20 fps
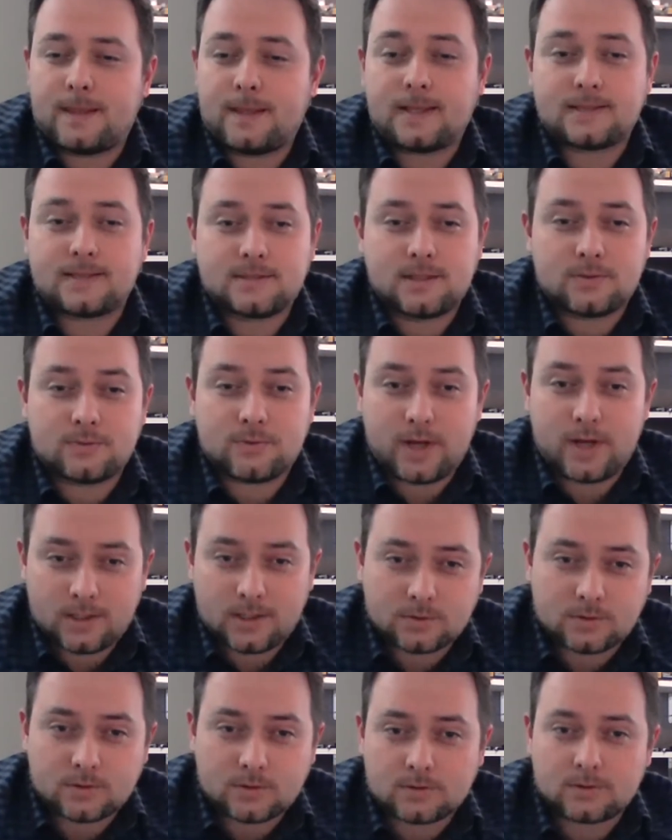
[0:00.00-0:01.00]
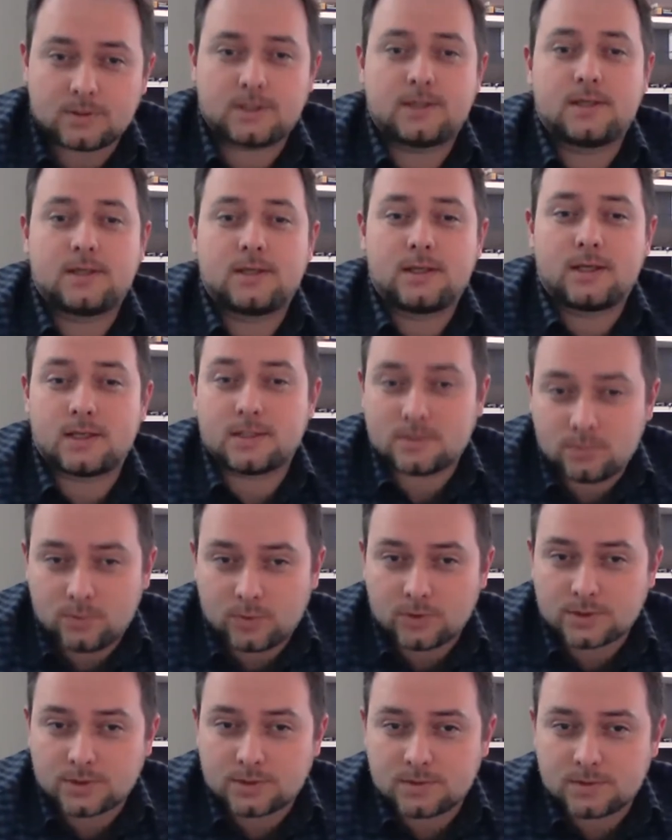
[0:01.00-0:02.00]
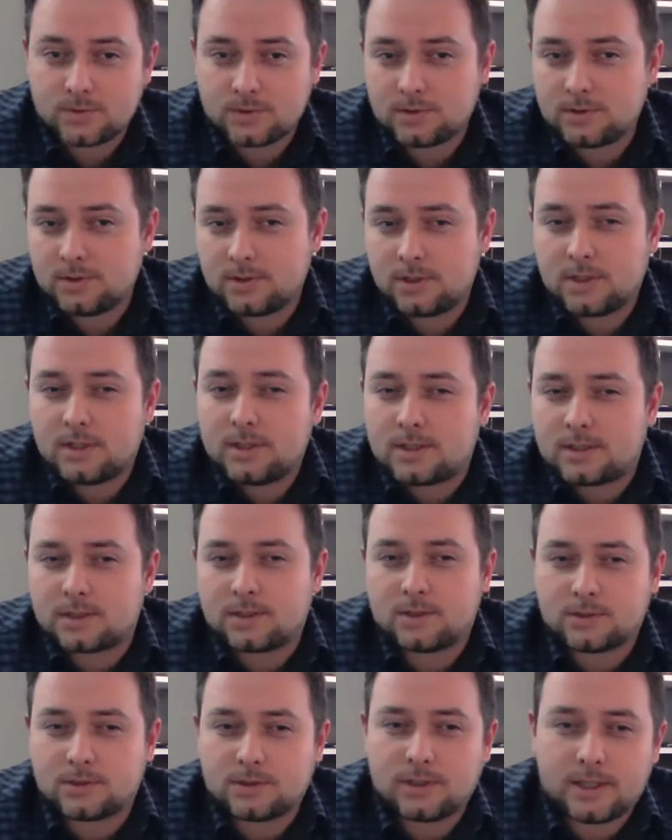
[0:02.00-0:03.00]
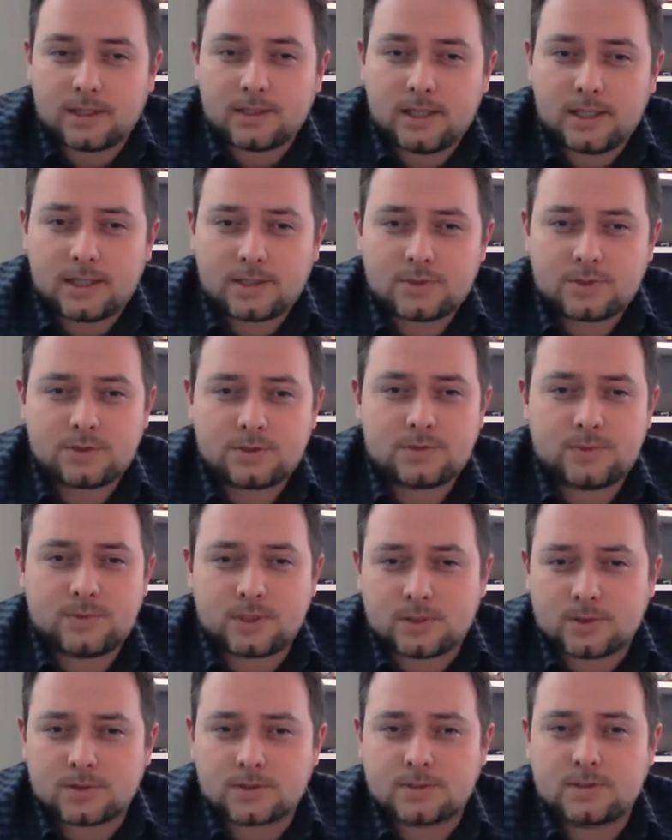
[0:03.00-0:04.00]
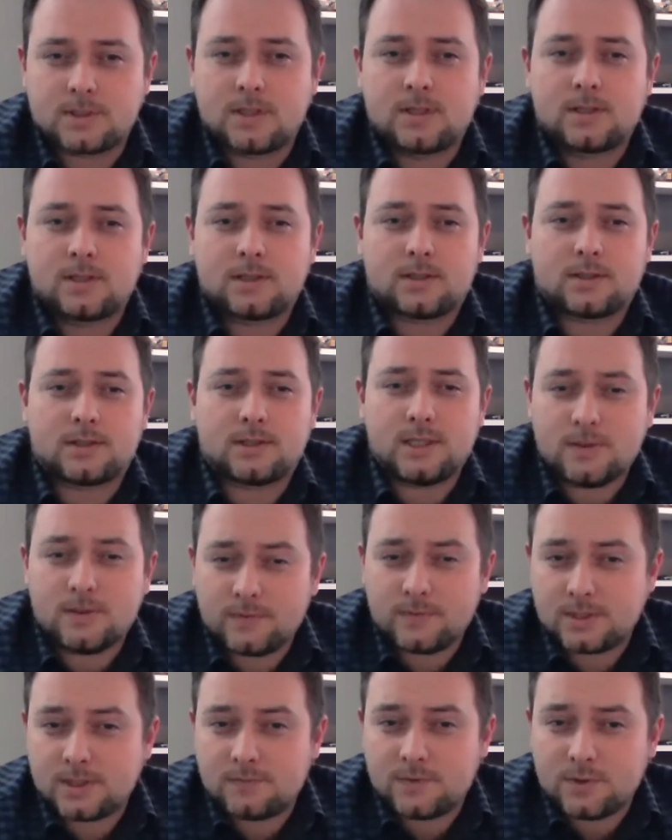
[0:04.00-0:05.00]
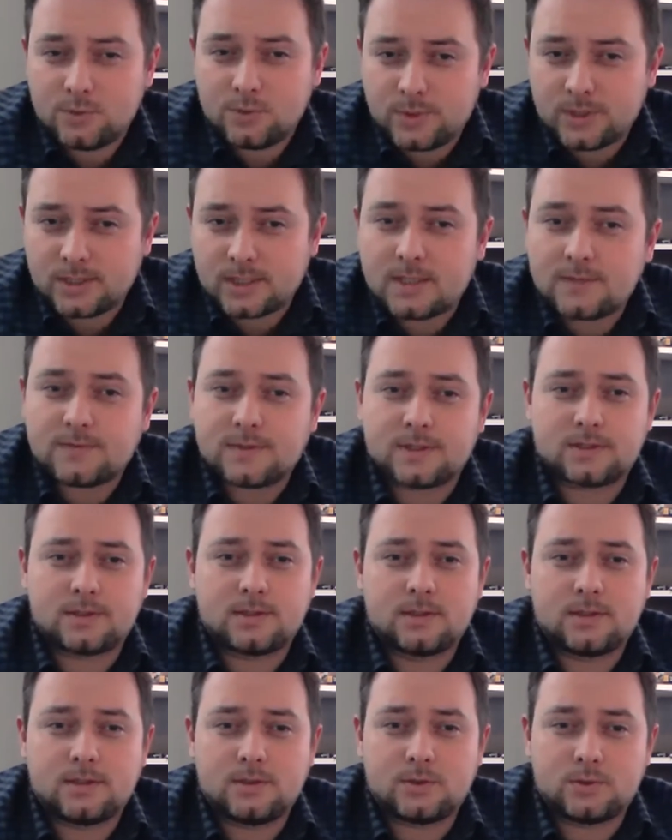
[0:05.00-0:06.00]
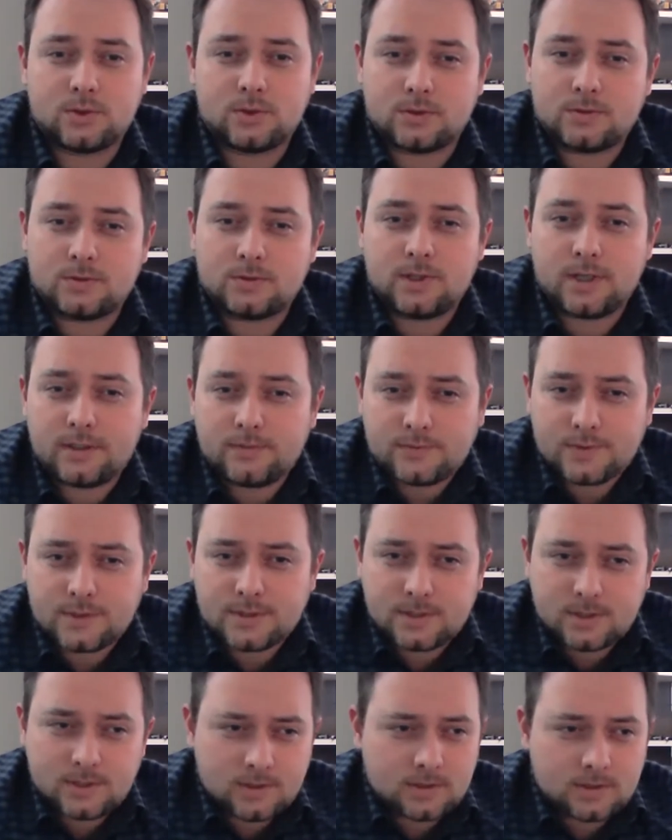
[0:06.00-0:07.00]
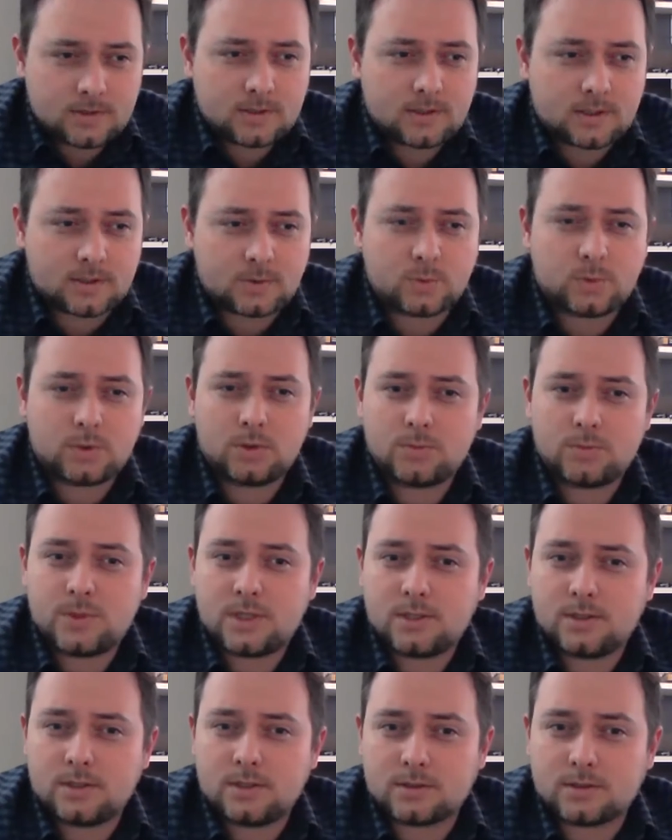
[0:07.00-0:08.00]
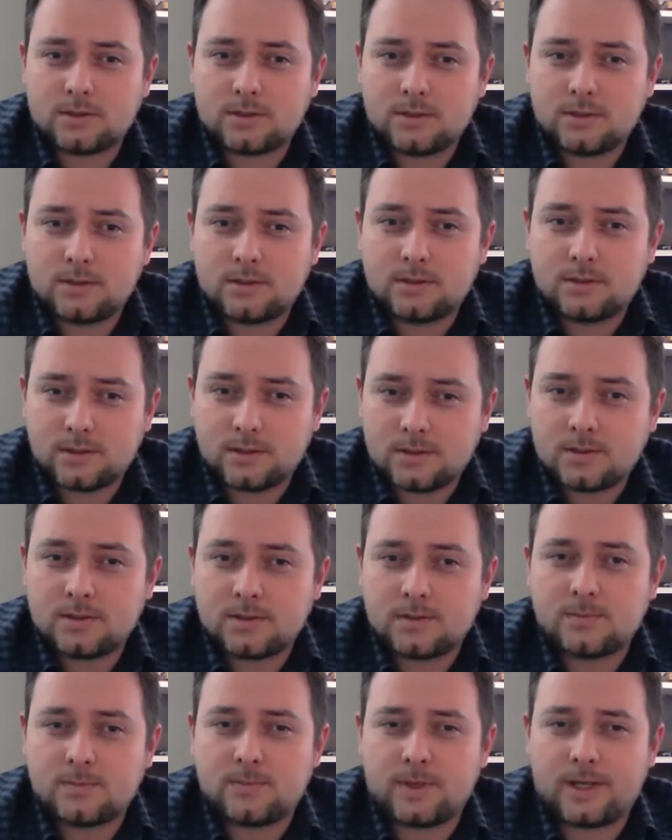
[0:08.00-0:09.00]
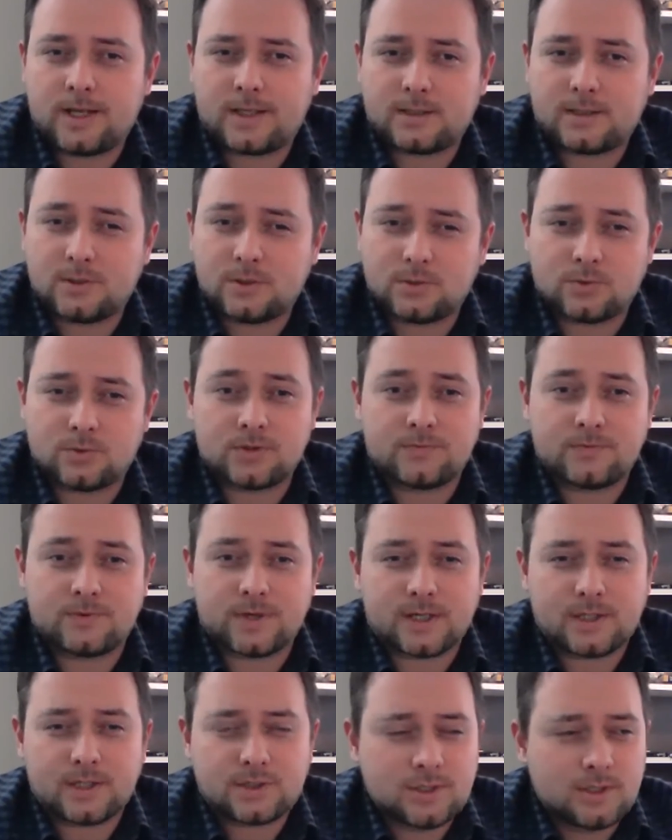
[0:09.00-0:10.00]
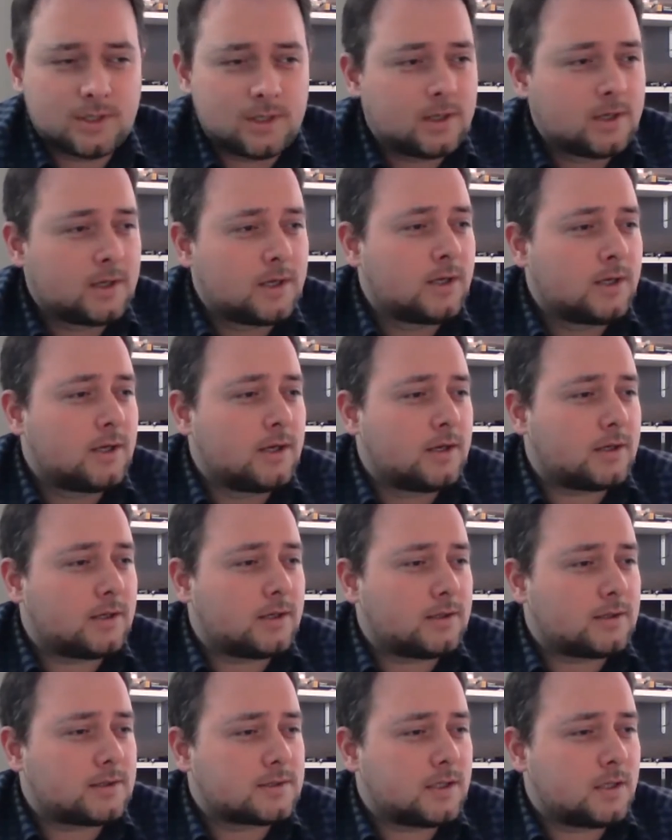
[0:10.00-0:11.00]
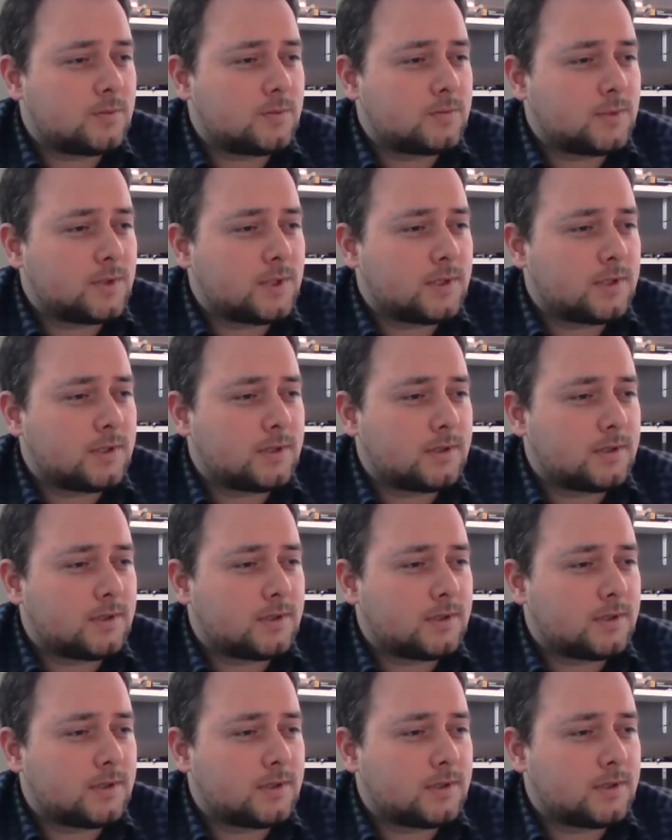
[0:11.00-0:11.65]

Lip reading: as regularly as possible online lectures, because even if you believe that you know everything, it will be not bad to refresh some